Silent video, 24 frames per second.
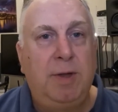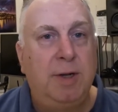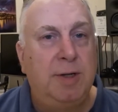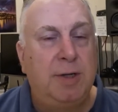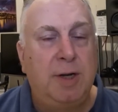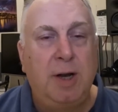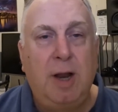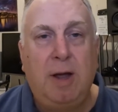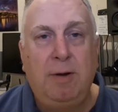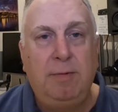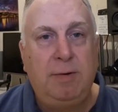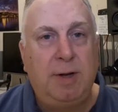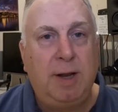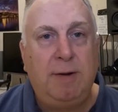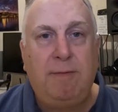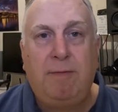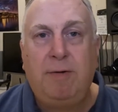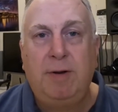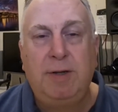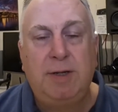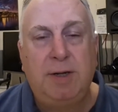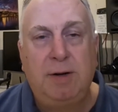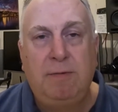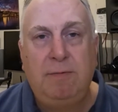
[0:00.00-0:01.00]
There's no
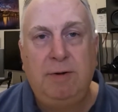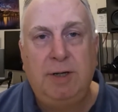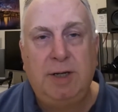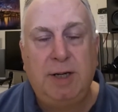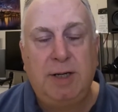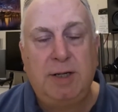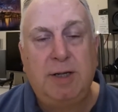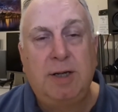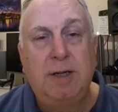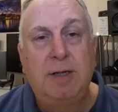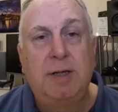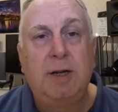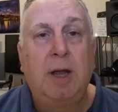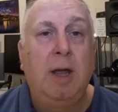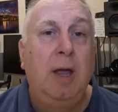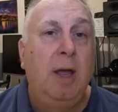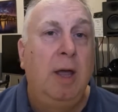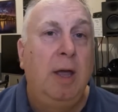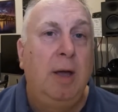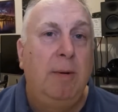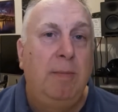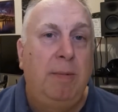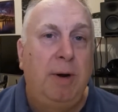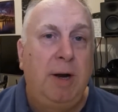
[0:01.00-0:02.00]
difference in resistance.
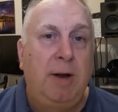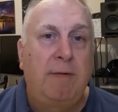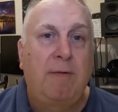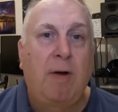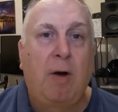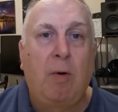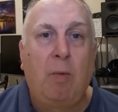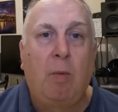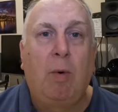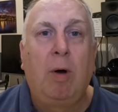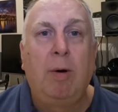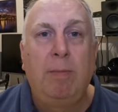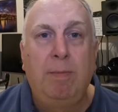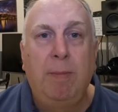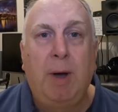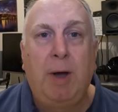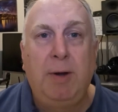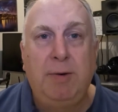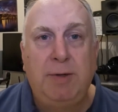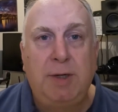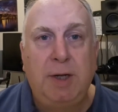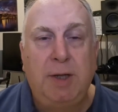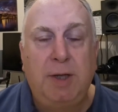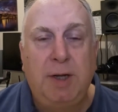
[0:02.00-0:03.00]
But I've got one
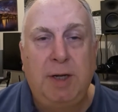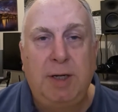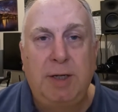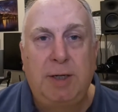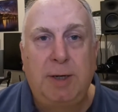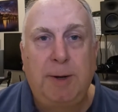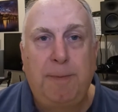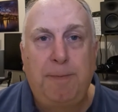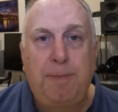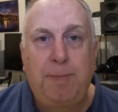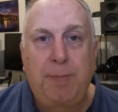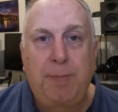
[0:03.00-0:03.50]
motor that's